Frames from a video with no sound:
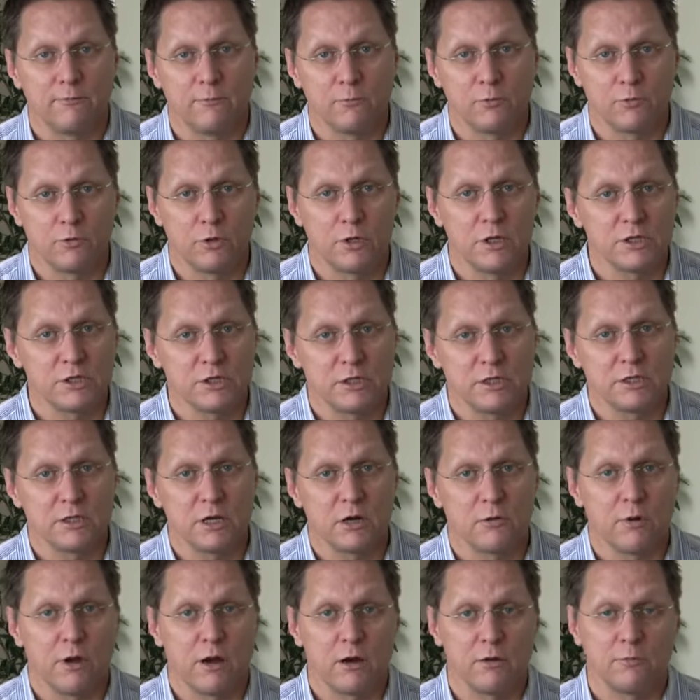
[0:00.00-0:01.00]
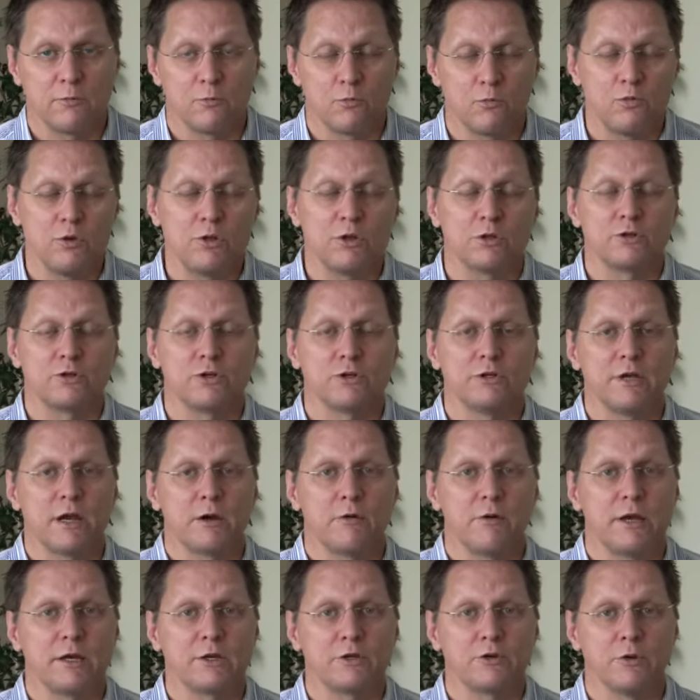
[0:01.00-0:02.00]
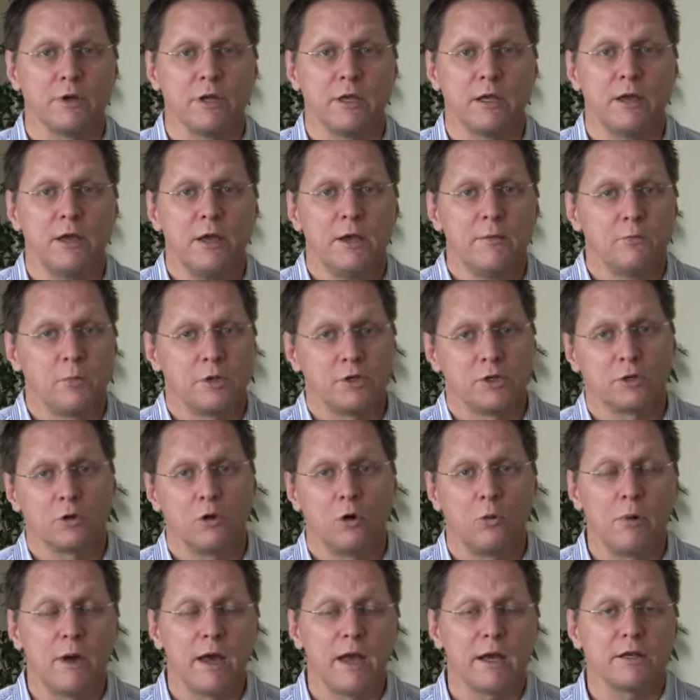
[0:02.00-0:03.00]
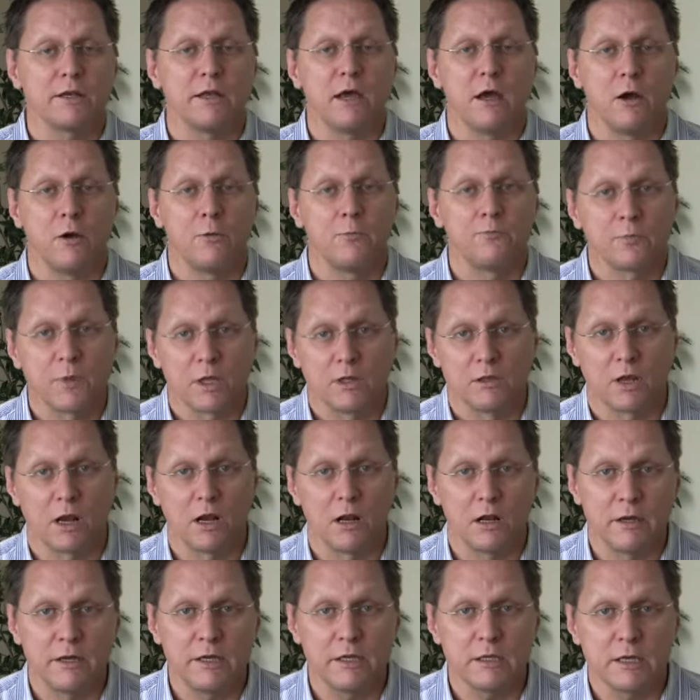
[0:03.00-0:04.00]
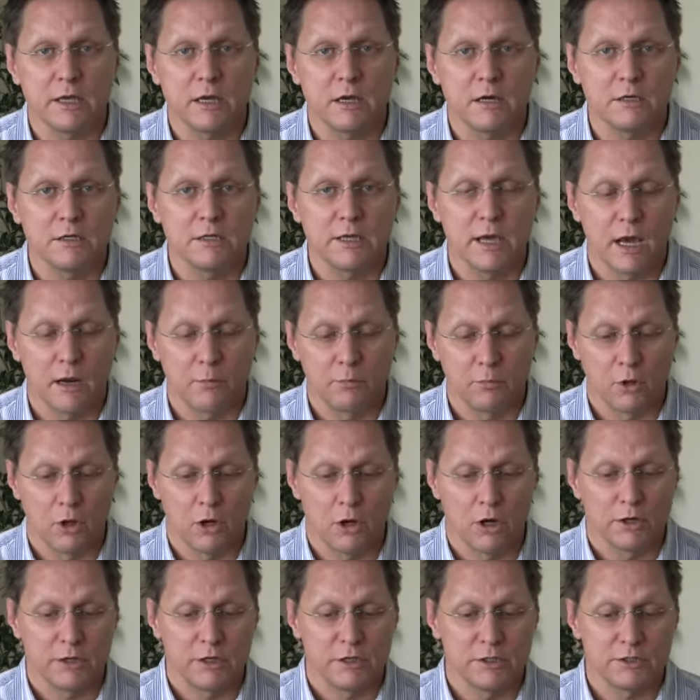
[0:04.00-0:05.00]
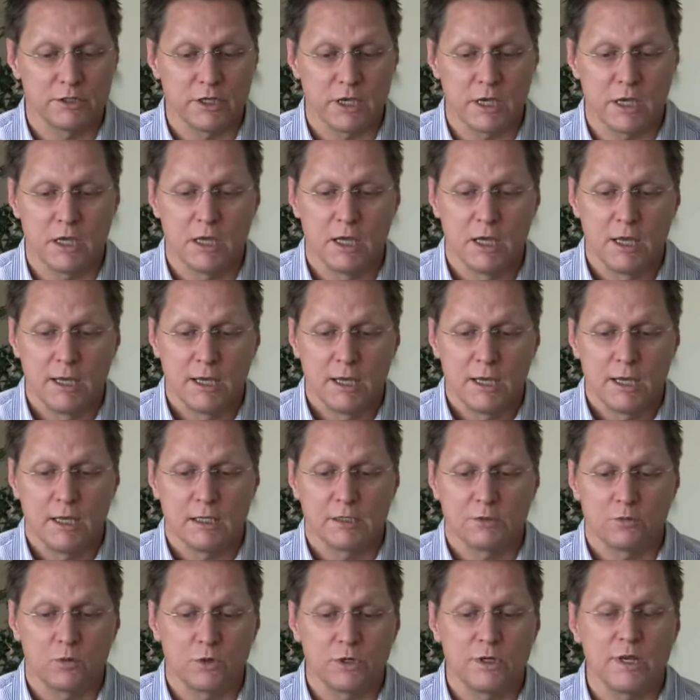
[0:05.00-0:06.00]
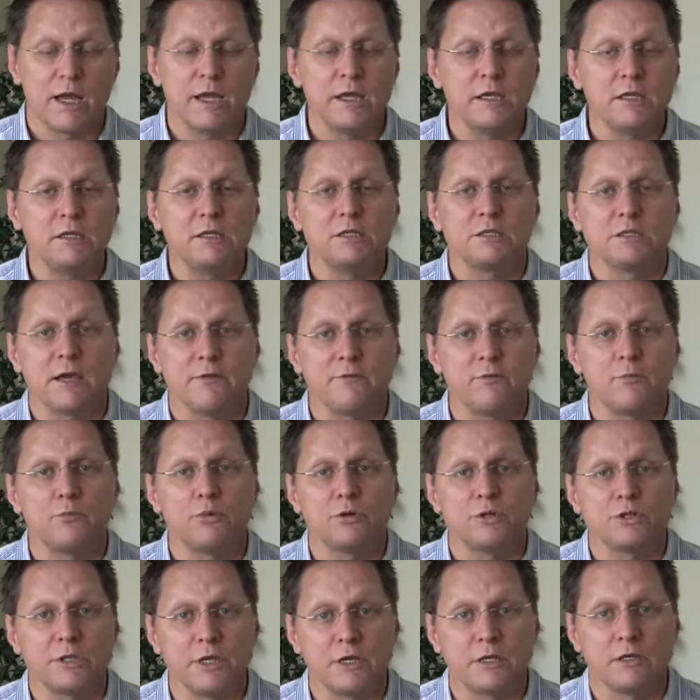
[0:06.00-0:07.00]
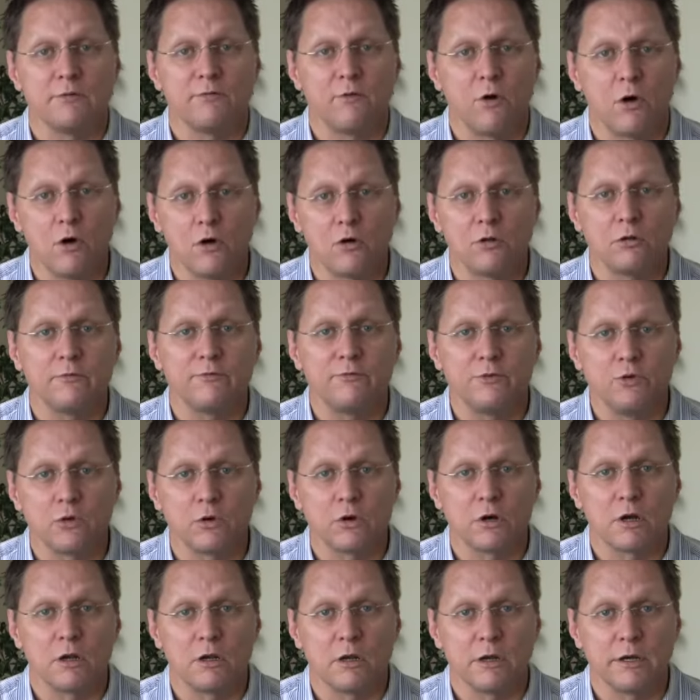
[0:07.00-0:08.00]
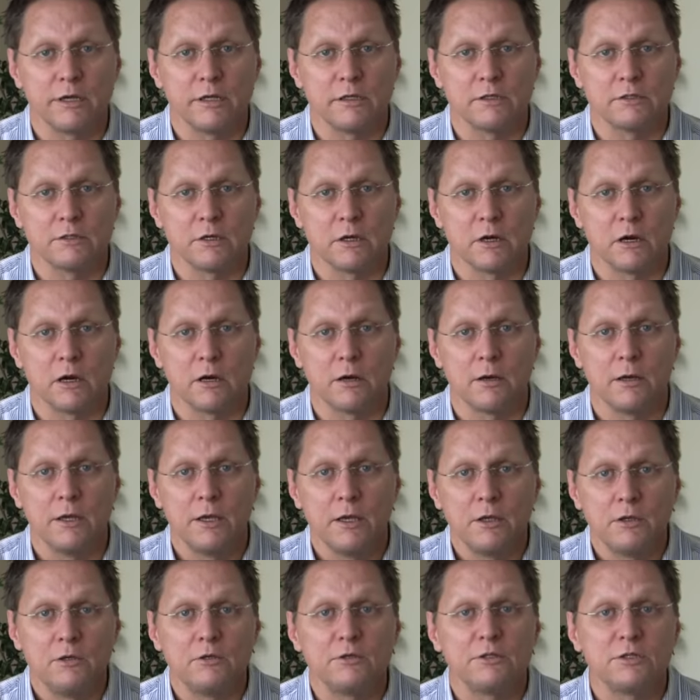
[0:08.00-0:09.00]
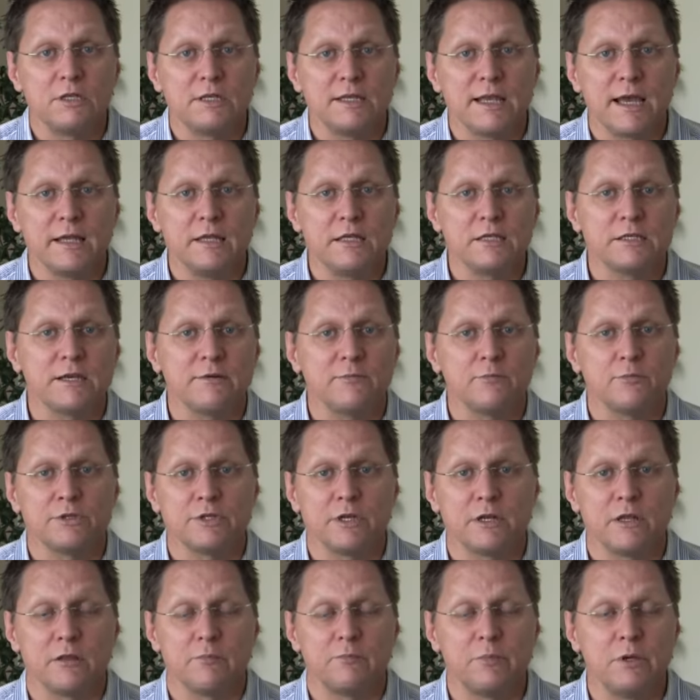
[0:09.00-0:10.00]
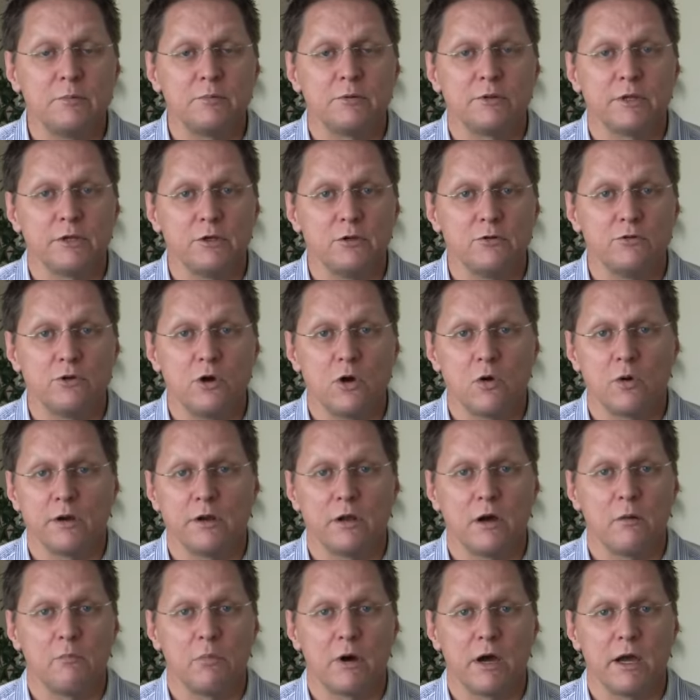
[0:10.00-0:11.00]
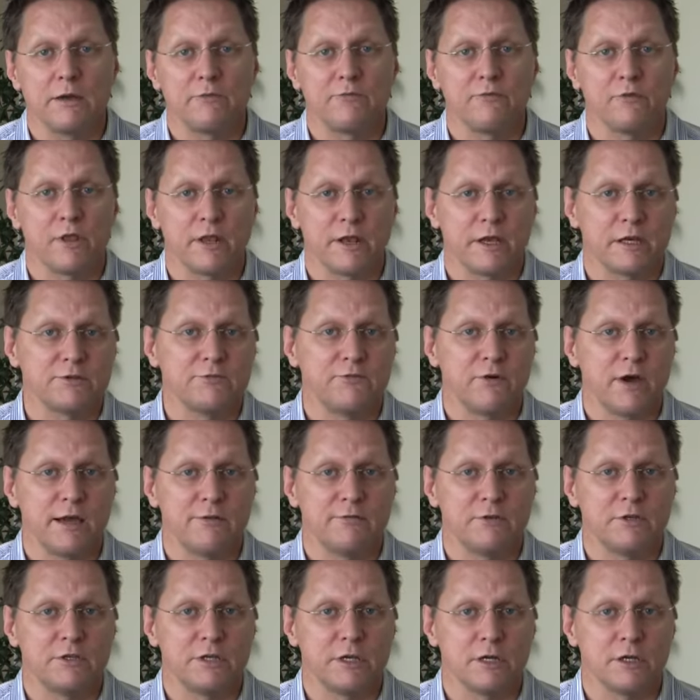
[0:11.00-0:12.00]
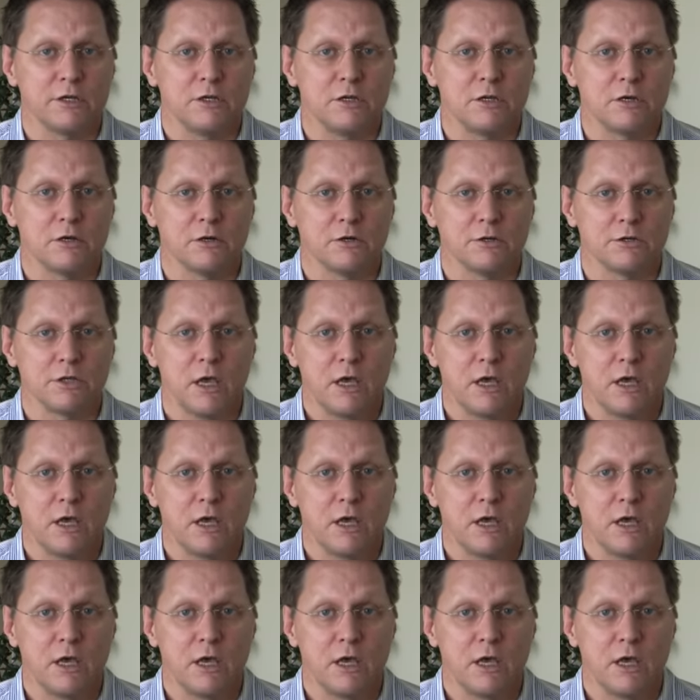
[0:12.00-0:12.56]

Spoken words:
listing or realtor directory. But to go back now, the client contact blog is it's where 97% of all of your clients are. You see, 97% of the people that you know are not buying for the next 5 to 10 years.